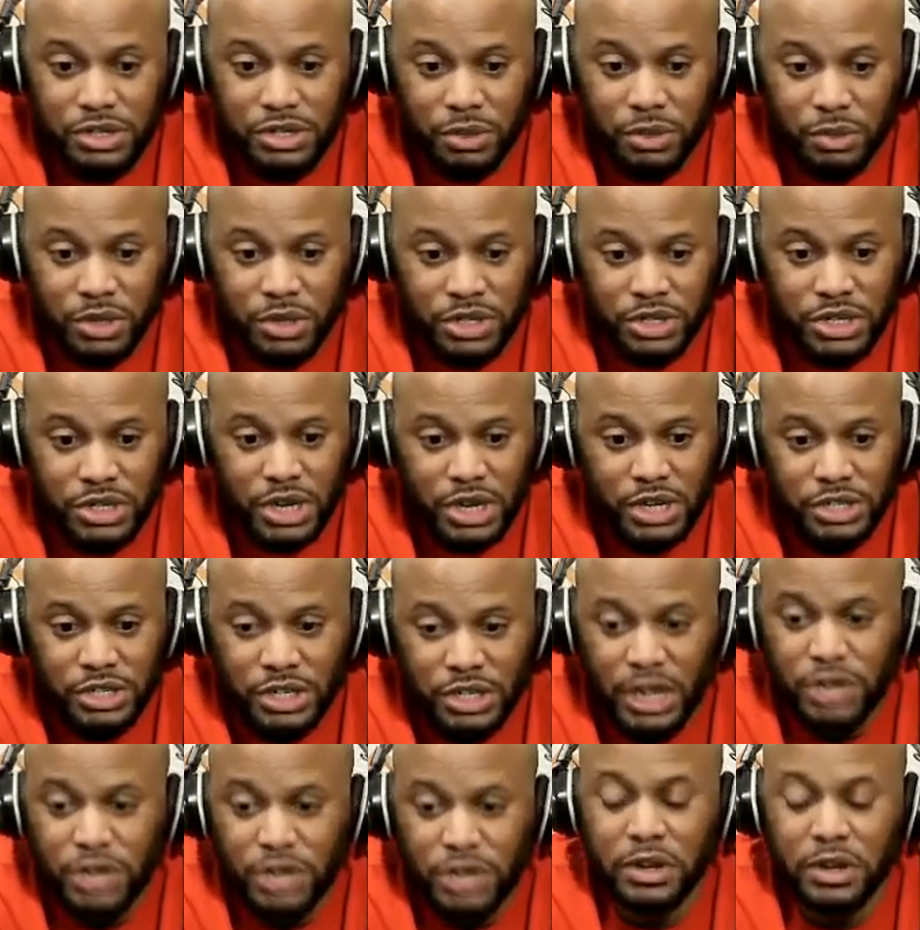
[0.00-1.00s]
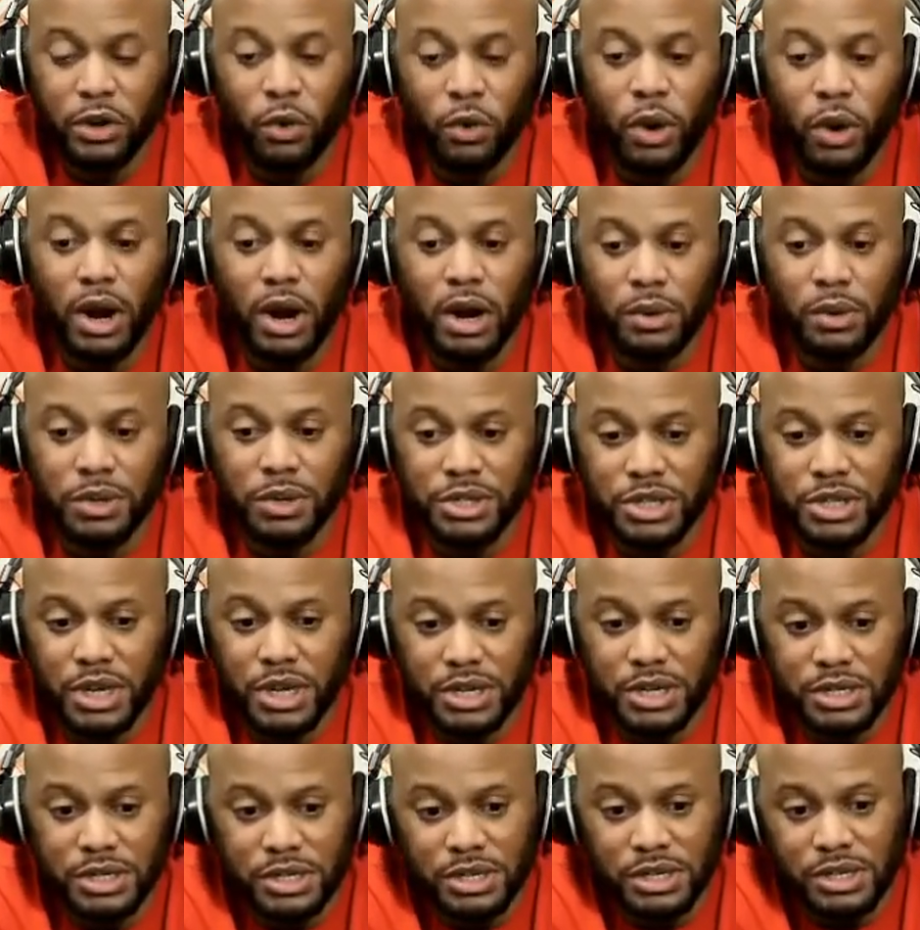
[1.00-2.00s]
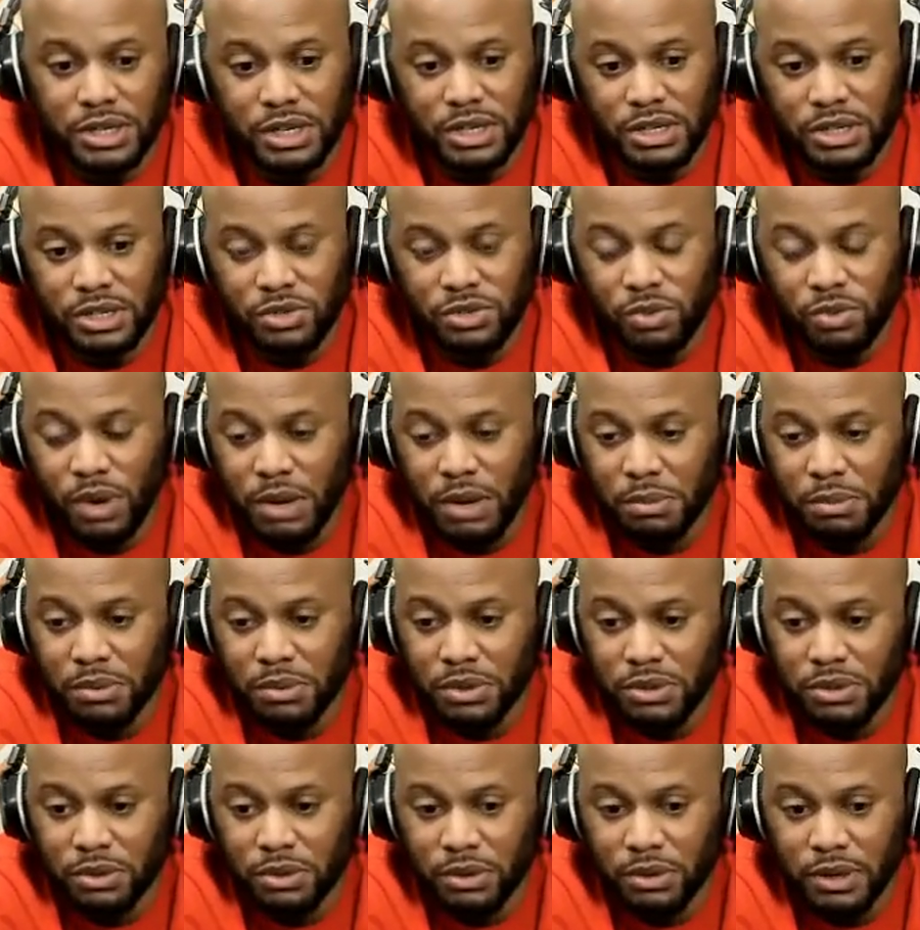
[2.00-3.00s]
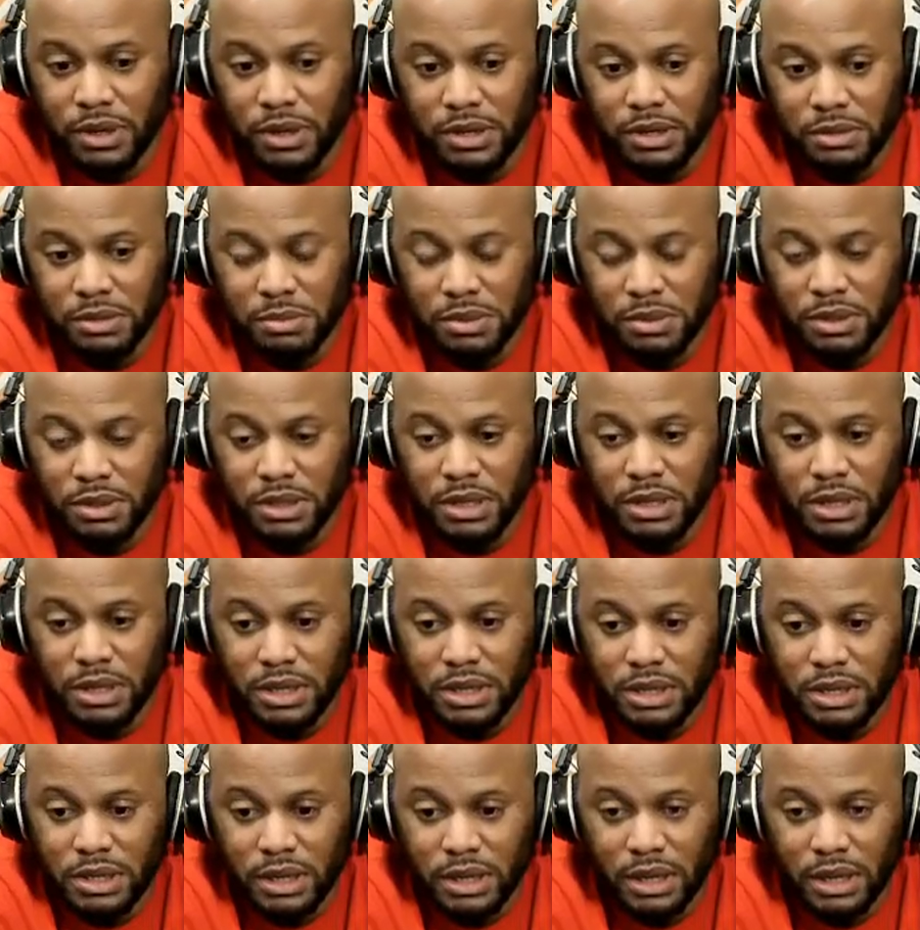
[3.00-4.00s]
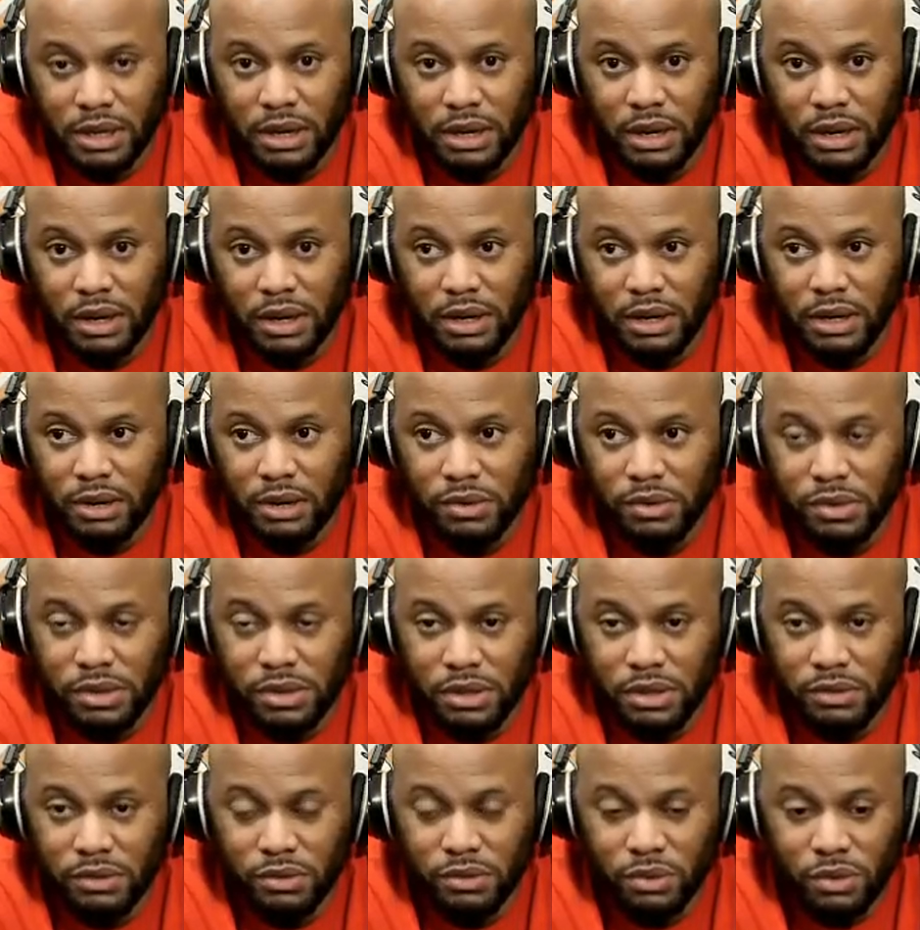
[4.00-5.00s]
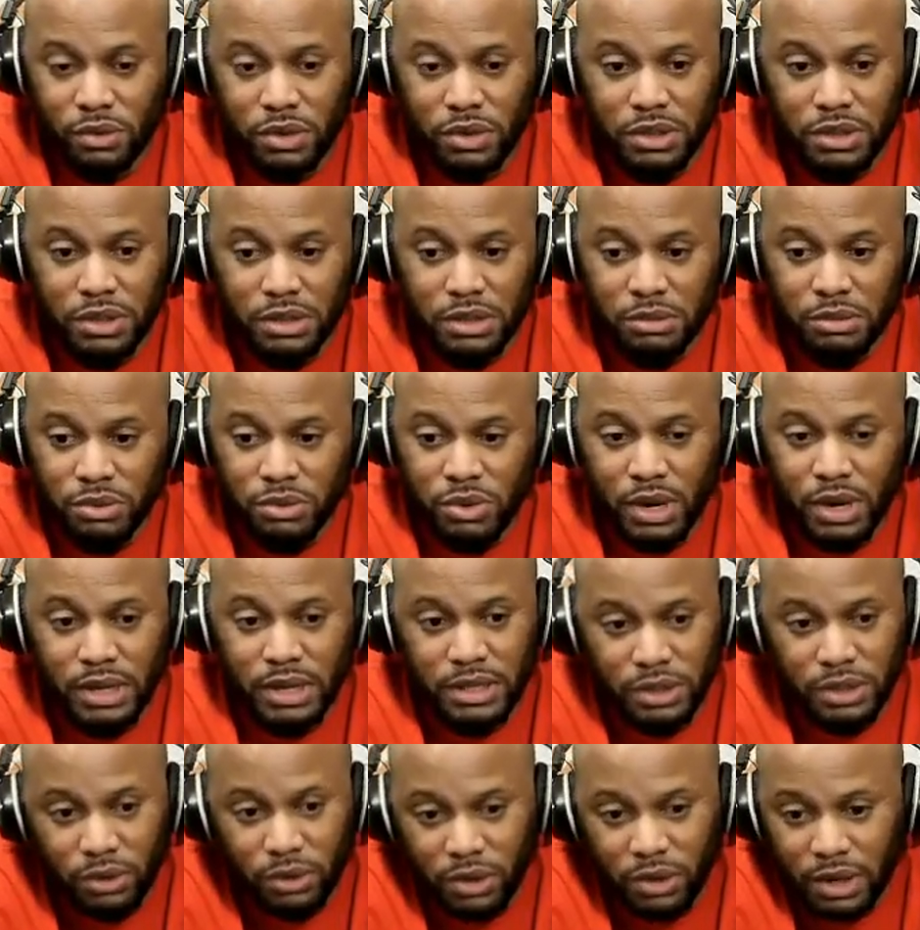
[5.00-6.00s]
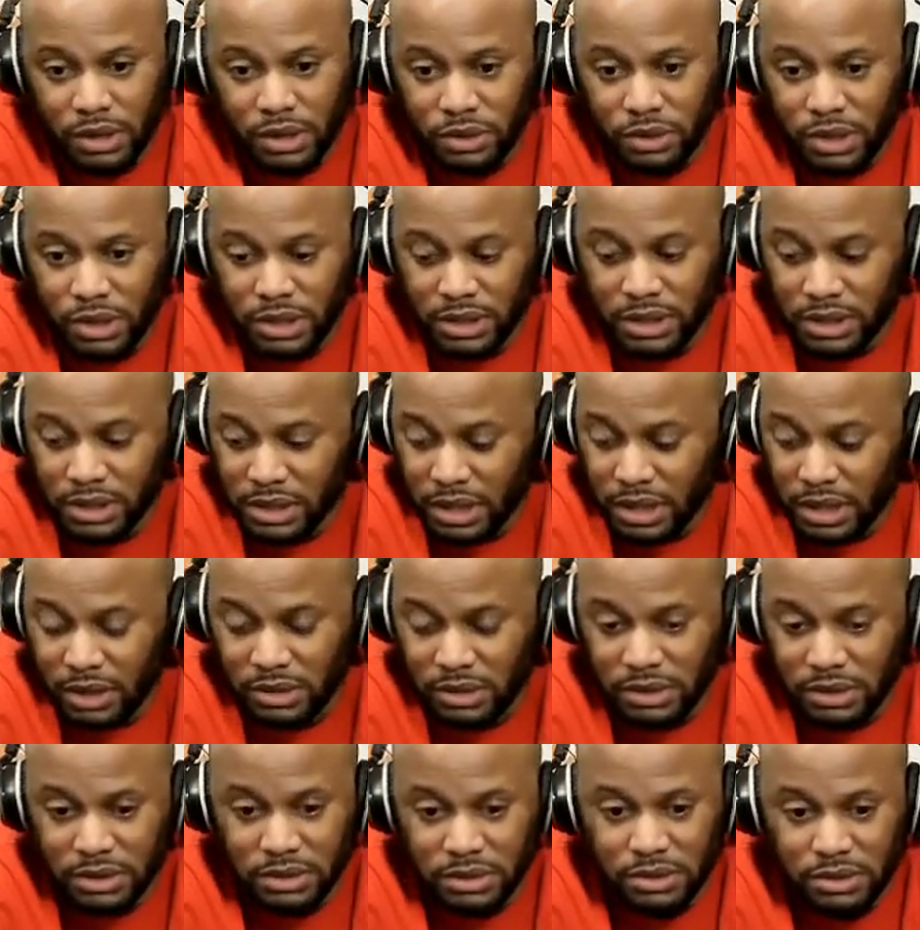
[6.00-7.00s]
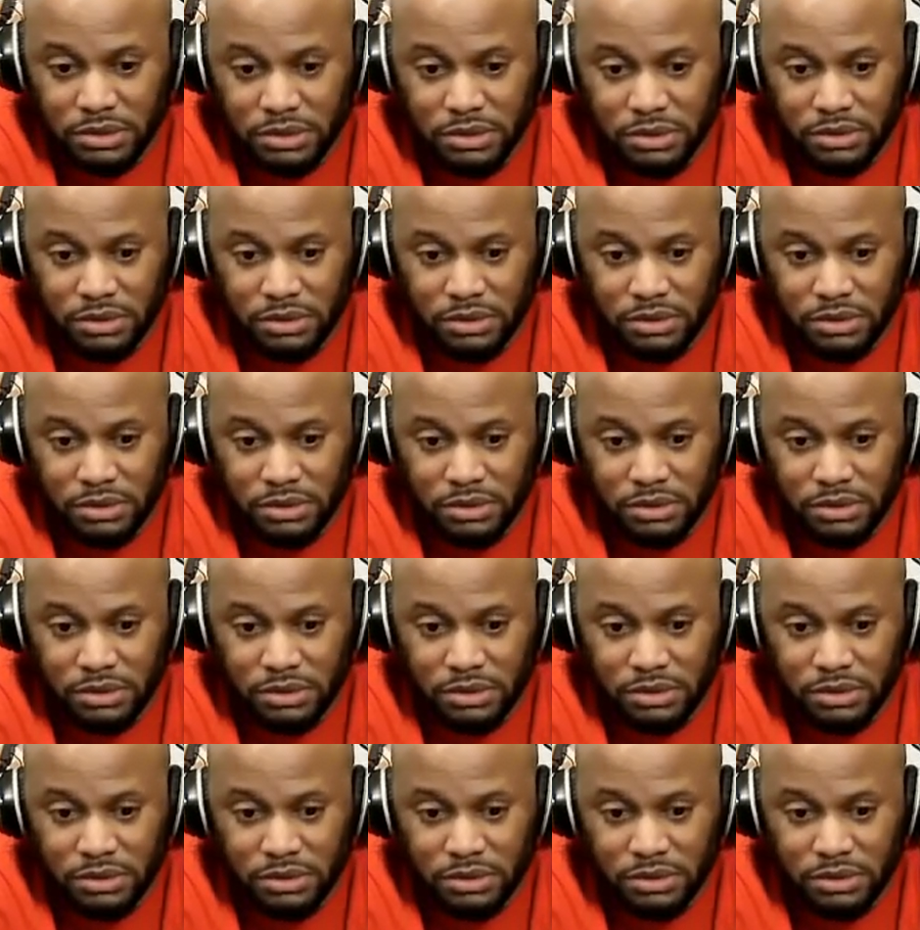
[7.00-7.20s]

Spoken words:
get some rejection. Now you get quiet rejection because they just swipe on your ass. But in our era of growing up, you had to go out, you had to get out here.